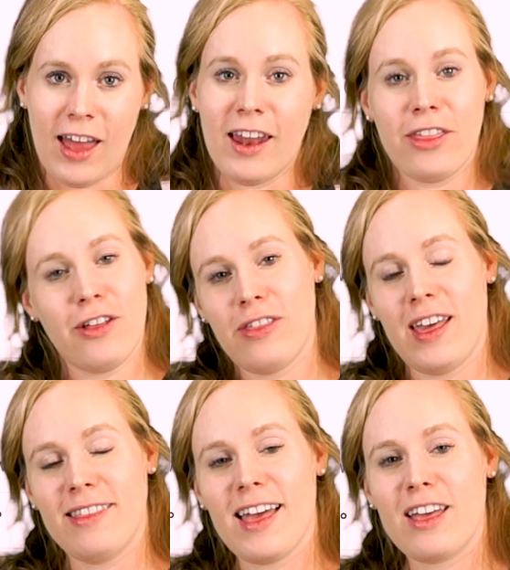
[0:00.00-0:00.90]
Another
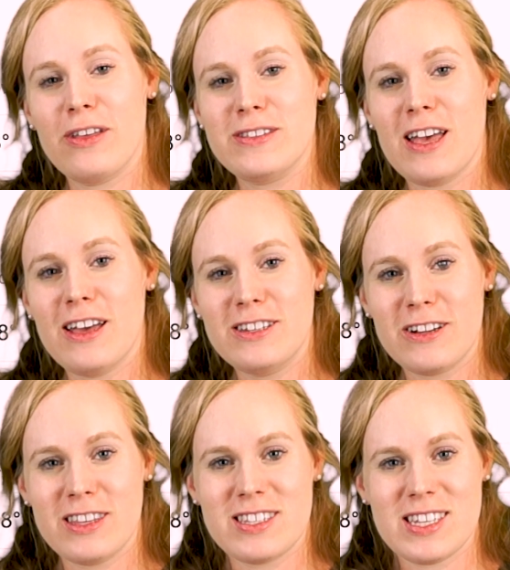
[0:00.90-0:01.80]
thing that goes on
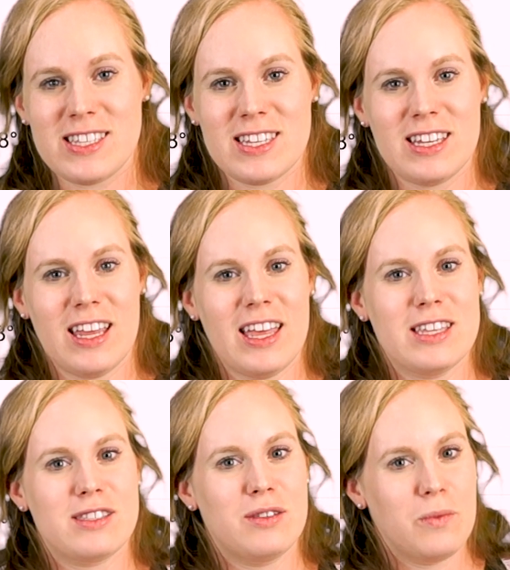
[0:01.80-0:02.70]
during the season
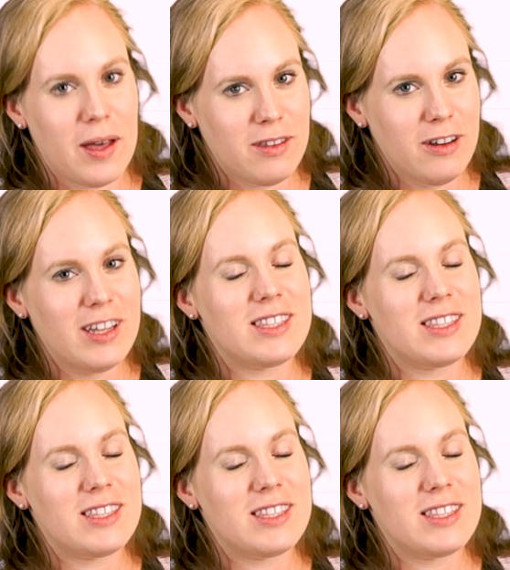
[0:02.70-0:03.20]
is the weather.